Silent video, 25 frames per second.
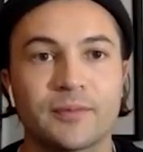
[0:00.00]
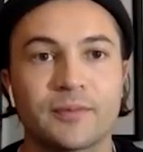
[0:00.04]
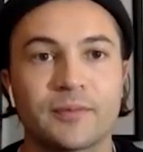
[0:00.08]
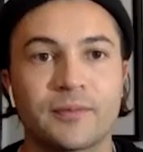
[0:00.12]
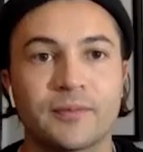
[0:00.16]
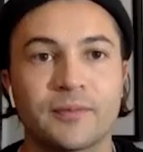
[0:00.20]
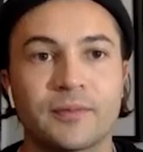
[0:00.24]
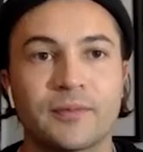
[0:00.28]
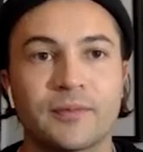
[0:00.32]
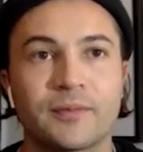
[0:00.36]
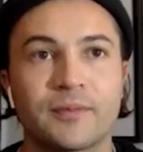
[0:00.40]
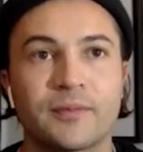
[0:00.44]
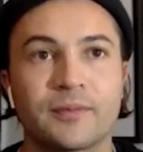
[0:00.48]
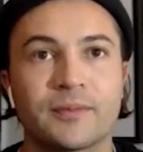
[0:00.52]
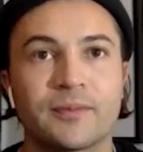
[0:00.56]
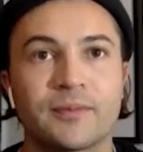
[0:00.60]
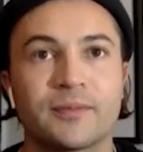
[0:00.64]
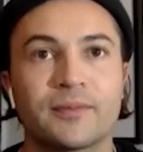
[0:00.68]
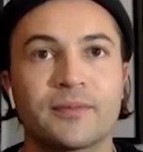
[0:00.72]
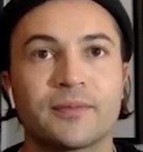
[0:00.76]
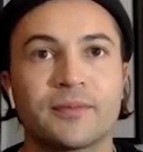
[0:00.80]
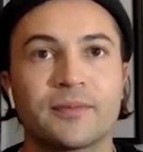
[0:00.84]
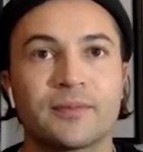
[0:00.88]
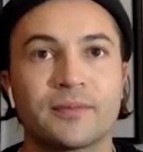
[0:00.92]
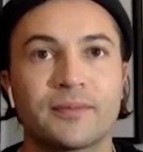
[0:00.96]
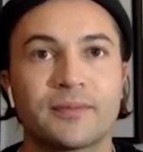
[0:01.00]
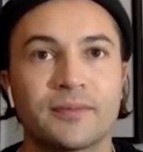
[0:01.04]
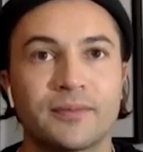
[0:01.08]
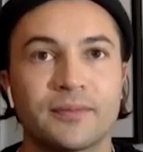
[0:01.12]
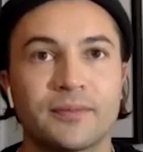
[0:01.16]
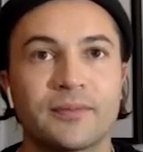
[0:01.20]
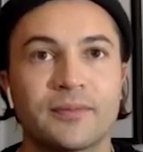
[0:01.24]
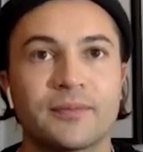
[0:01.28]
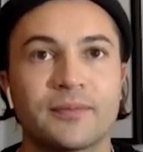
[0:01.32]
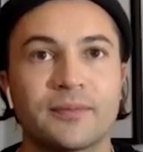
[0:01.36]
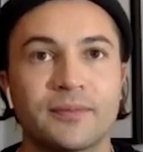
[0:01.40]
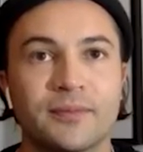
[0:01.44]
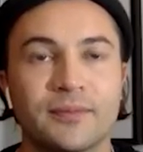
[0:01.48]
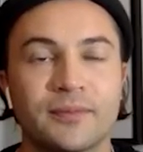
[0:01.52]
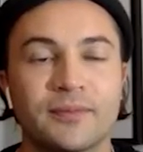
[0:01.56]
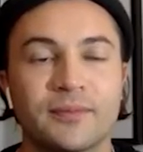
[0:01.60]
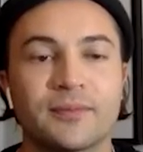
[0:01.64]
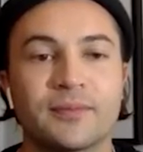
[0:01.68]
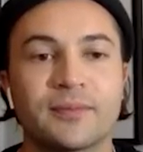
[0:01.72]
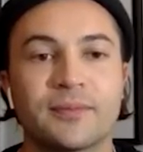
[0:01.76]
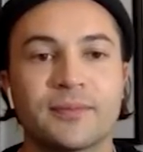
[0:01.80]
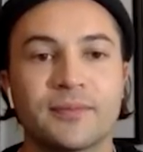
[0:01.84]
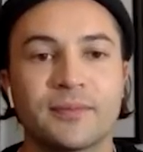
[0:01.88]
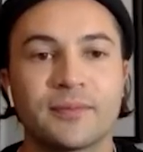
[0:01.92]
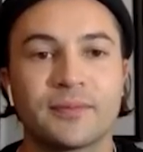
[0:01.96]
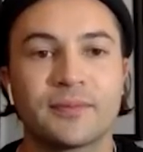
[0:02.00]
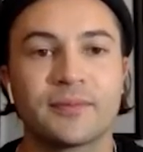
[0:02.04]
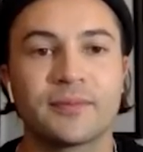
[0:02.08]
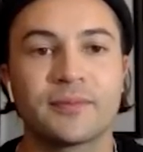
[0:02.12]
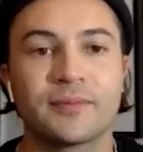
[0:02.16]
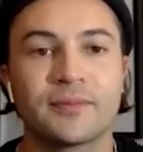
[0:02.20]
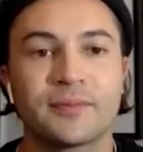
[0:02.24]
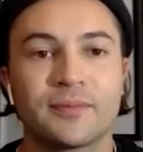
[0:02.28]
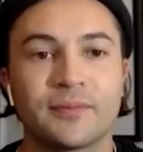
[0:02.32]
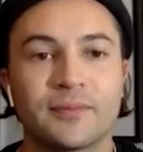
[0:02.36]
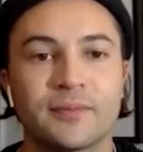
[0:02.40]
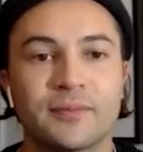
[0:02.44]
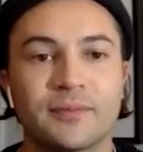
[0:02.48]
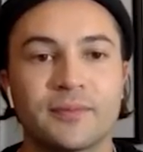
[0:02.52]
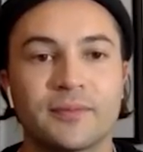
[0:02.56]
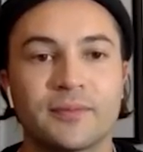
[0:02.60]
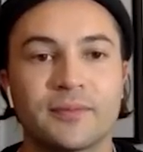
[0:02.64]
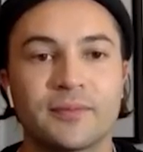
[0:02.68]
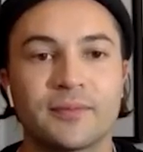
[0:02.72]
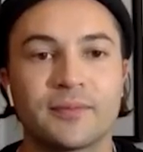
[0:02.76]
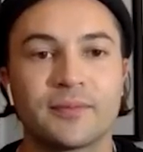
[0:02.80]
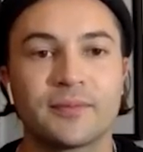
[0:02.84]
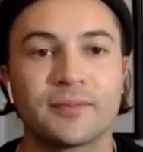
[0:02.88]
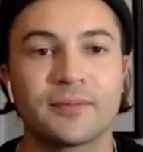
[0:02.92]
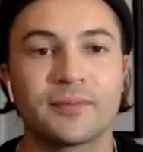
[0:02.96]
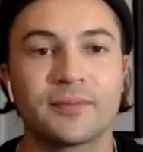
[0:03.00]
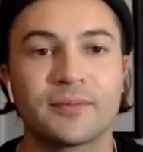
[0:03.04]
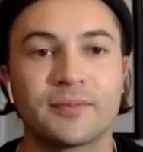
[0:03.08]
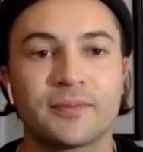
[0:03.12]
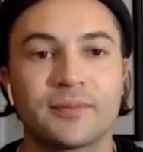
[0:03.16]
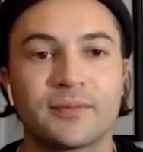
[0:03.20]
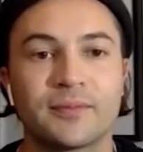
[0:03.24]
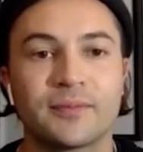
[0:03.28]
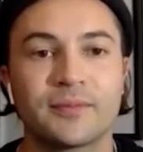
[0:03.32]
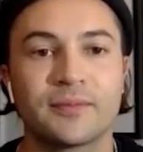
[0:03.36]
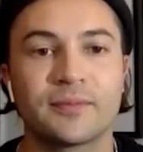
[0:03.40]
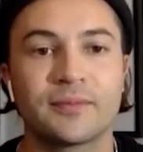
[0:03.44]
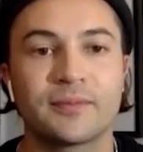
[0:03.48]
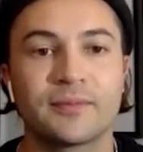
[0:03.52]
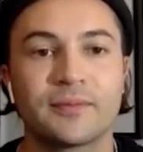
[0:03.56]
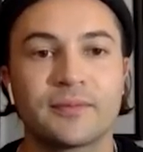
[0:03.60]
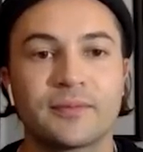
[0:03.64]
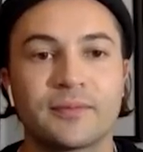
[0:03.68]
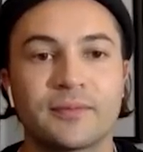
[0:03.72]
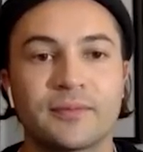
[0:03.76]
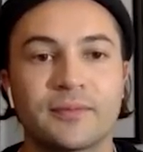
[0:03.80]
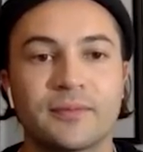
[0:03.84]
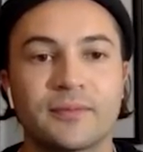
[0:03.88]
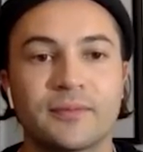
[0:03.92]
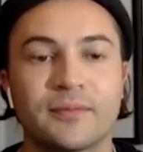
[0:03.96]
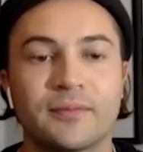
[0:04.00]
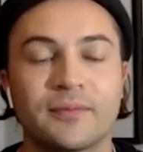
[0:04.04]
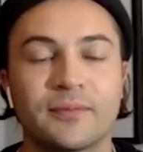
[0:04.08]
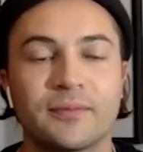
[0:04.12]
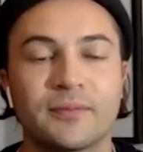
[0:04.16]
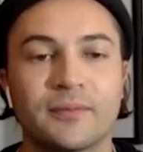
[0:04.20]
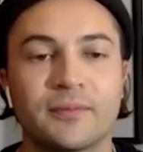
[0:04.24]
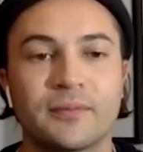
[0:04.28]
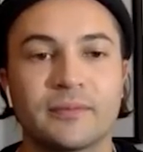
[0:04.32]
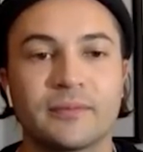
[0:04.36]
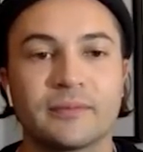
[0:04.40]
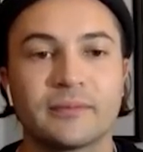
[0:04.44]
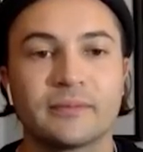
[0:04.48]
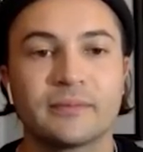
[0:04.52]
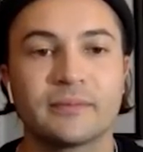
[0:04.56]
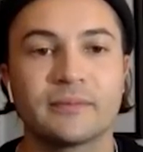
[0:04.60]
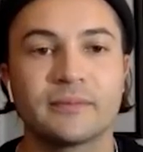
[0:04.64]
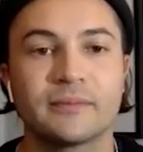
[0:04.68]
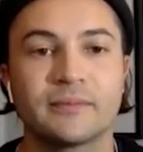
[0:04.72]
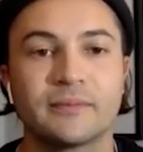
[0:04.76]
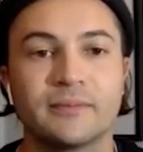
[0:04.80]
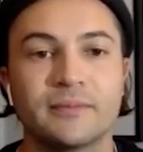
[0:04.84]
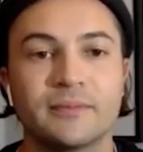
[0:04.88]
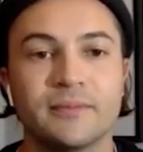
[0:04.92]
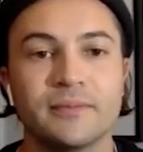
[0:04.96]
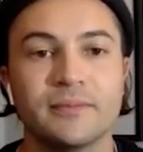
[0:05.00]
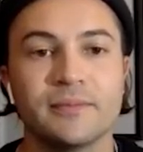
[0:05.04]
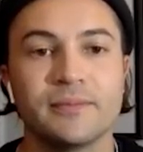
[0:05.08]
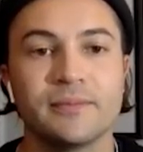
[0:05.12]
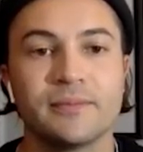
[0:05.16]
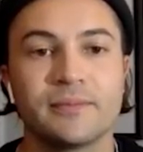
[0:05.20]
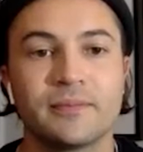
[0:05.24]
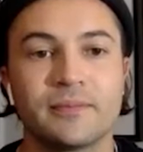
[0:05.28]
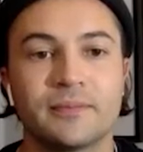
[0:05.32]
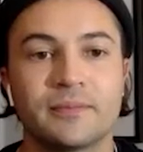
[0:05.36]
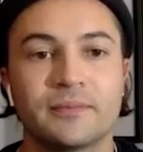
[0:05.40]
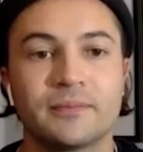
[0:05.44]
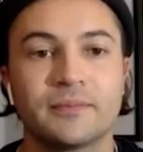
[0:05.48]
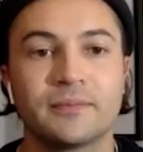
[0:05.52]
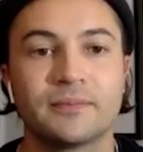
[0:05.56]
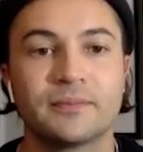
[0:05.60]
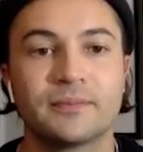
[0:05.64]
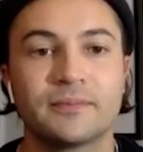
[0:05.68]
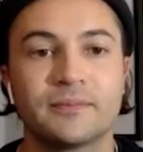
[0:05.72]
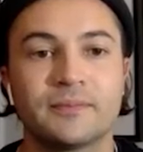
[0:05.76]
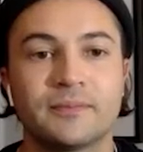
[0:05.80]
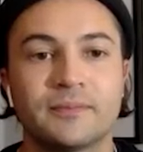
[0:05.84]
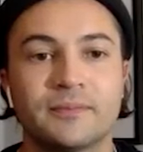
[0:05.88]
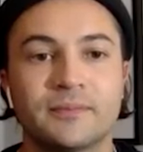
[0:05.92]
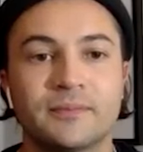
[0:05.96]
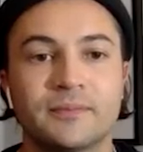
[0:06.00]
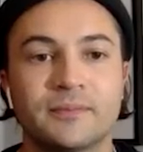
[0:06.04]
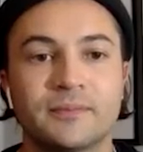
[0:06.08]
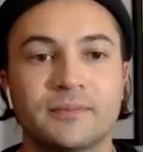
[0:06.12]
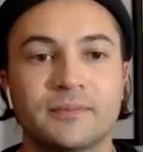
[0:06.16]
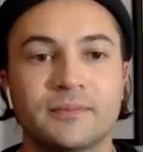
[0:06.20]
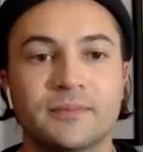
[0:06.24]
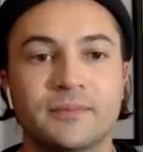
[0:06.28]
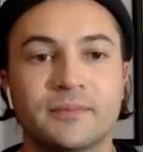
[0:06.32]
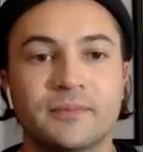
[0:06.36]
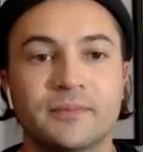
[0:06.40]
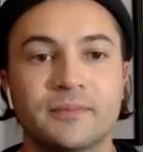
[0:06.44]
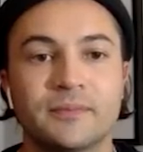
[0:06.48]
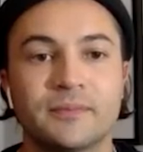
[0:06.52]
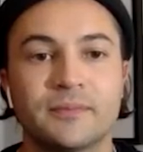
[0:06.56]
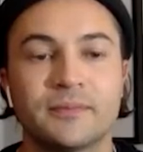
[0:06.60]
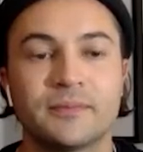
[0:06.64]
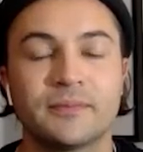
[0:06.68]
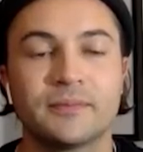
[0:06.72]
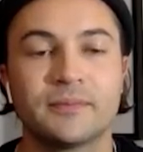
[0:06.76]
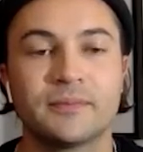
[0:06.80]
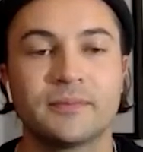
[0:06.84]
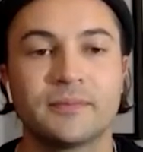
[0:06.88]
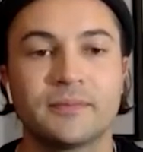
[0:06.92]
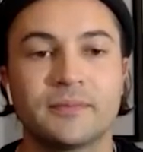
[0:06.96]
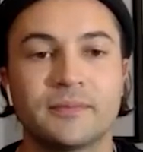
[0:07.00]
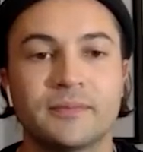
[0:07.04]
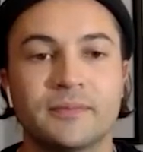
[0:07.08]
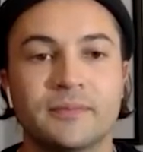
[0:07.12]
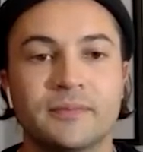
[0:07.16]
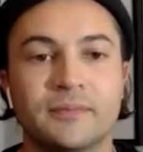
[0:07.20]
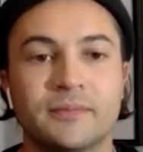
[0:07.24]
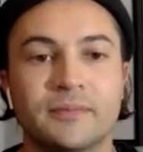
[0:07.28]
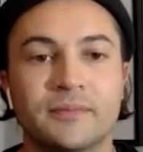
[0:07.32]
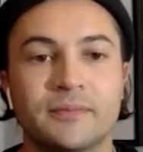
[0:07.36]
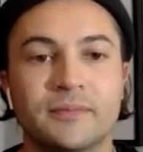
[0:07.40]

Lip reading: No words are spoken by the person on screen.